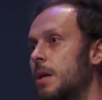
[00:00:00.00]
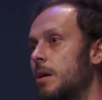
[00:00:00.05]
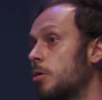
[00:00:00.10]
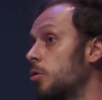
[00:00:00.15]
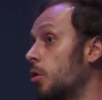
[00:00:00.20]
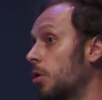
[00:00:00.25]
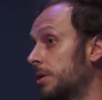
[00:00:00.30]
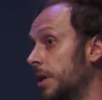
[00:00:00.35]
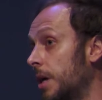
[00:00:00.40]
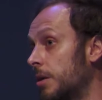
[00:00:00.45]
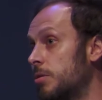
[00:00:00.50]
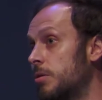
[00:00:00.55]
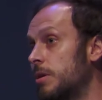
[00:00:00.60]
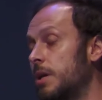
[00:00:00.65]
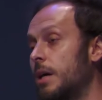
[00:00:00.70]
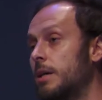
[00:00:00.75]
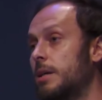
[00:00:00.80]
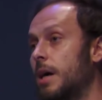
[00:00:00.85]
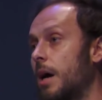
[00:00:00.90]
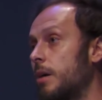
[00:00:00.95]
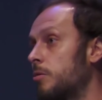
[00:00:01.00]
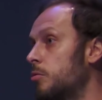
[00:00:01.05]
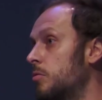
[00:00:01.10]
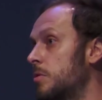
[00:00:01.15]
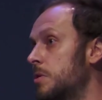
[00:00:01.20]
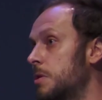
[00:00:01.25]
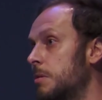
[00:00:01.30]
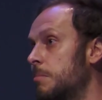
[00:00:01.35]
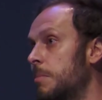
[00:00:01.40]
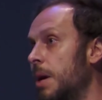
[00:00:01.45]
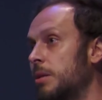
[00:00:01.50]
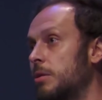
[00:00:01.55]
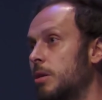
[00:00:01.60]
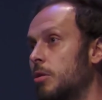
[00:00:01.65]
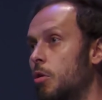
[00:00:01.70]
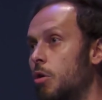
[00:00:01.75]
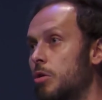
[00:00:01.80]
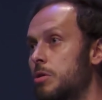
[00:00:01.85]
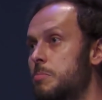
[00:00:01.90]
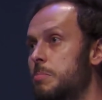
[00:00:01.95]
Claude Eatherly, a guy who was in a mental
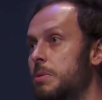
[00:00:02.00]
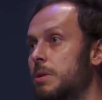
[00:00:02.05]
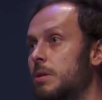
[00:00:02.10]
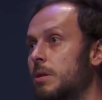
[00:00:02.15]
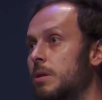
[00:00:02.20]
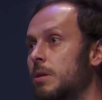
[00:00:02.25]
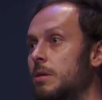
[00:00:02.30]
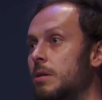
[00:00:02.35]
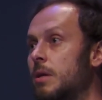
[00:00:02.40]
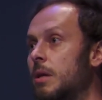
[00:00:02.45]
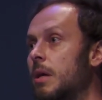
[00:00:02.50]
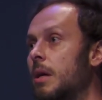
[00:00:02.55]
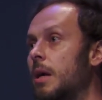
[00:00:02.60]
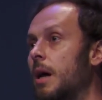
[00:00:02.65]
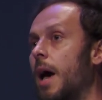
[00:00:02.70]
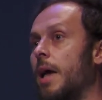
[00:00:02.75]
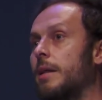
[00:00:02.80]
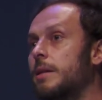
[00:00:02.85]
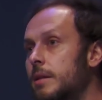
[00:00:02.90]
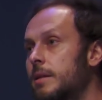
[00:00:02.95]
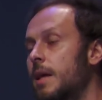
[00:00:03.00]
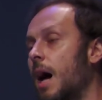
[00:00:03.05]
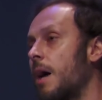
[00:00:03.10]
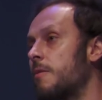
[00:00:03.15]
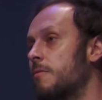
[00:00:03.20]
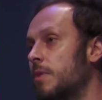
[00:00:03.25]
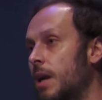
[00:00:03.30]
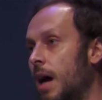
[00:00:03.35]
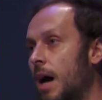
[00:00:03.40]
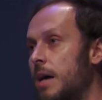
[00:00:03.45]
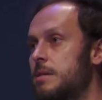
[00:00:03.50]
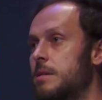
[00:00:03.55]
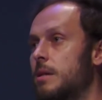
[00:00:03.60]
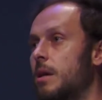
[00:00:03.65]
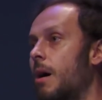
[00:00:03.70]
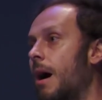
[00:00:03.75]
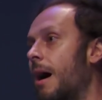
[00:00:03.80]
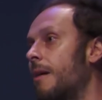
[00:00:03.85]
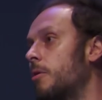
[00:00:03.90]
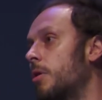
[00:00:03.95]
hospital at the time when
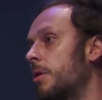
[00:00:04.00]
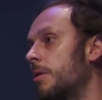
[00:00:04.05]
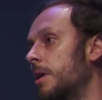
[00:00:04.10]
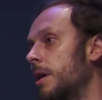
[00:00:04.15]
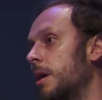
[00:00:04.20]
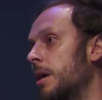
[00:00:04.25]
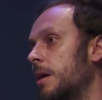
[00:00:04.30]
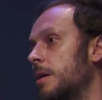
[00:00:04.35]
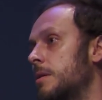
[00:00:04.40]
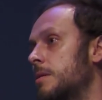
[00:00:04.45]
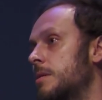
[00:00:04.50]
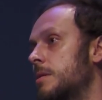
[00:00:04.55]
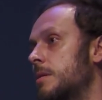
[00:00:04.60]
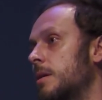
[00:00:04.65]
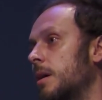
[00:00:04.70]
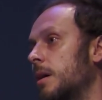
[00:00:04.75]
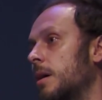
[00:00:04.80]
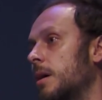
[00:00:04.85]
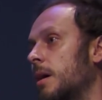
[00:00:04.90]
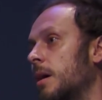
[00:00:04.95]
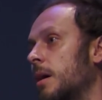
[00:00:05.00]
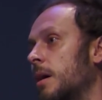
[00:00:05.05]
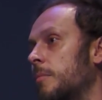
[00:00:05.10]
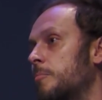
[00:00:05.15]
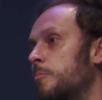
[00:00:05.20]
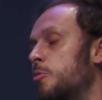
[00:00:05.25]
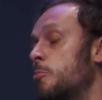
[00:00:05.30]
Eisenhower is uh, uh,